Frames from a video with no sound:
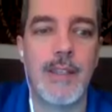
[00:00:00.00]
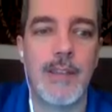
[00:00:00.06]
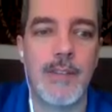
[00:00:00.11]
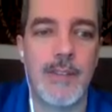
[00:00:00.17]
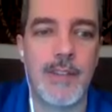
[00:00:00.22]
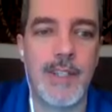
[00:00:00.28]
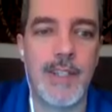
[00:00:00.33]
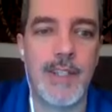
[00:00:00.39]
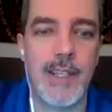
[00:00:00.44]

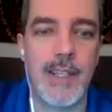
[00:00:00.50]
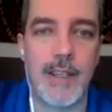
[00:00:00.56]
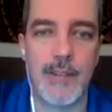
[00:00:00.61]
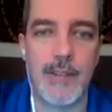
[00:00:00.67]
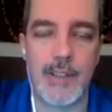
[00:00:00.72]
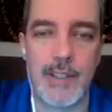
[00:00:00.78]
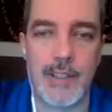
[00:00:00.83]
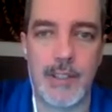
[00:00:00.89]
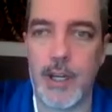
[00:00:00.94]
is
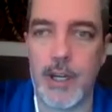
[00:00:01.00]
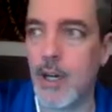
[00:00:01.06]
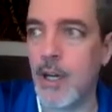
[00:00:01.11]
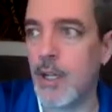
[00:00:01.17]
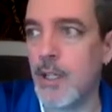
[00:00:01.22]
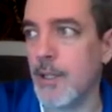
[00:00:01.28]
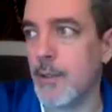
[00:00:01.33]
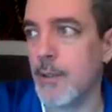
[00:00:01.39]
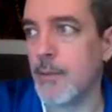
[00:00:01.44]
details and
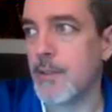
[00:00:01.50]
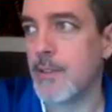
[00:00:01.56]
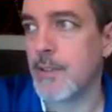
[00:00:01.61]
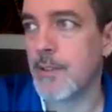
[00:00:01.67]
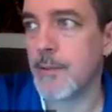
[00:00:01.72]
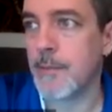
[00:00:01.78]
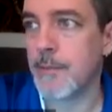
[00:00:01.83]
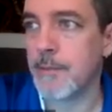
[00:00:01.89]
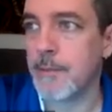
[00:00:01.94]

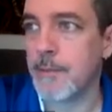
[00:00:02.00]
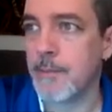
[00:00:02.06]
callouts.